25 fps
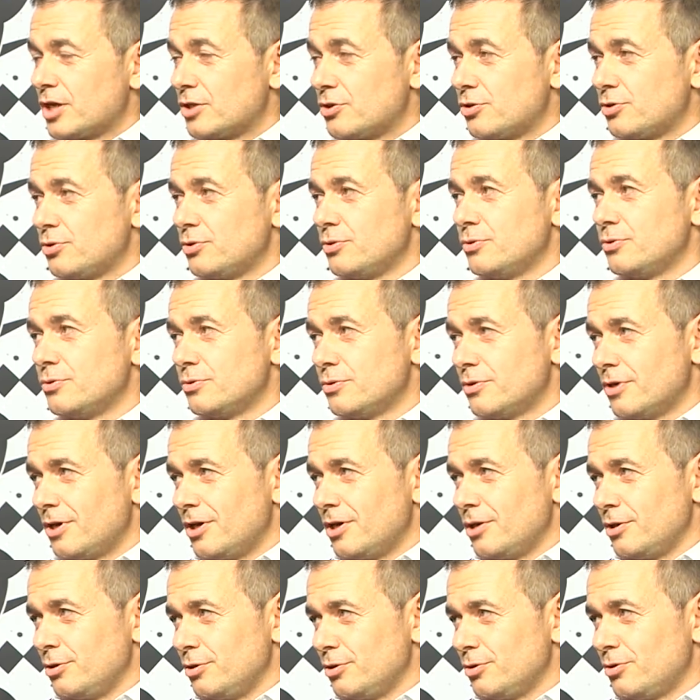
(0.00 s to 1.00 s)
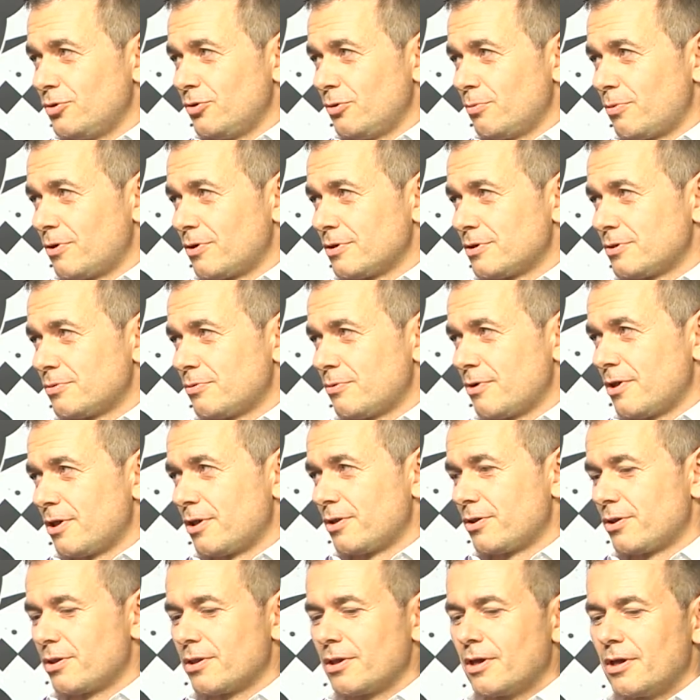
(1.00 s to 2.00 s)
we had two YouTubers
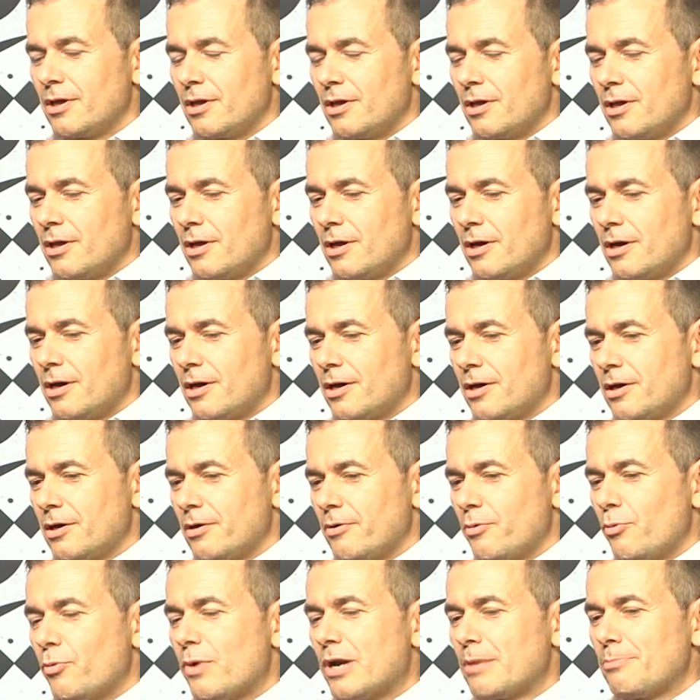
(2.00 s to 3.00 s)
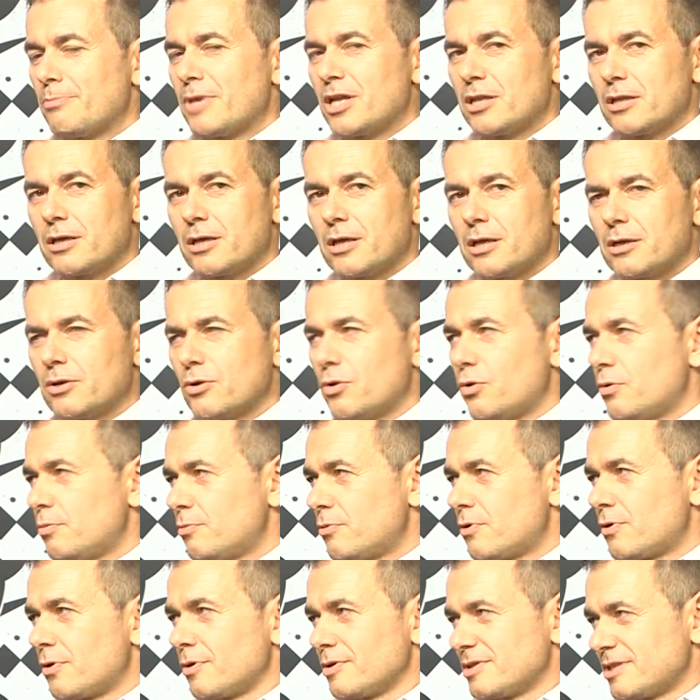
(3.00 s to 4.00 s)
with 1 million or
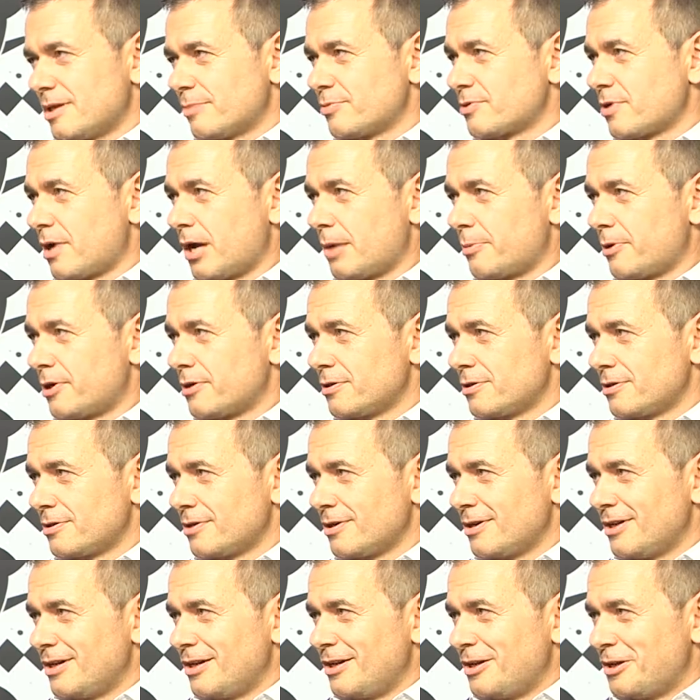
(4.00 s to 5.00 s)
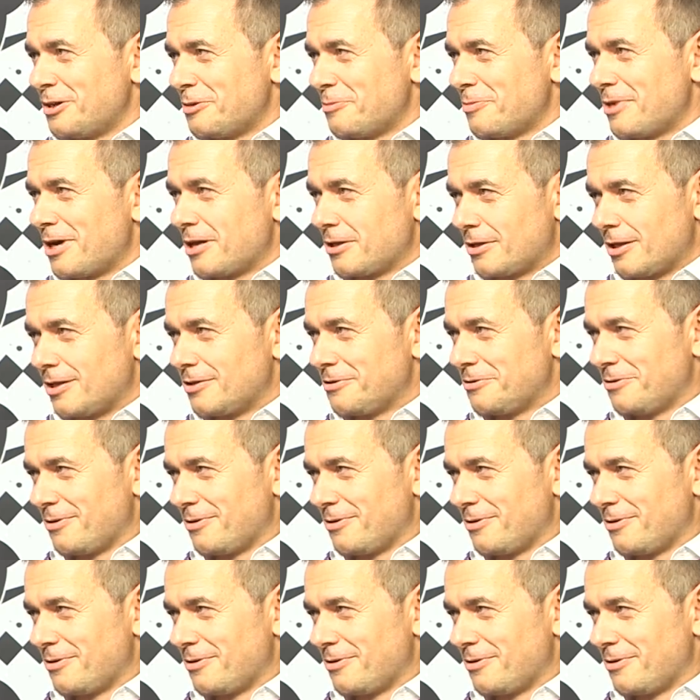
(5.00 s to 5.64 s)
more subscribers back then.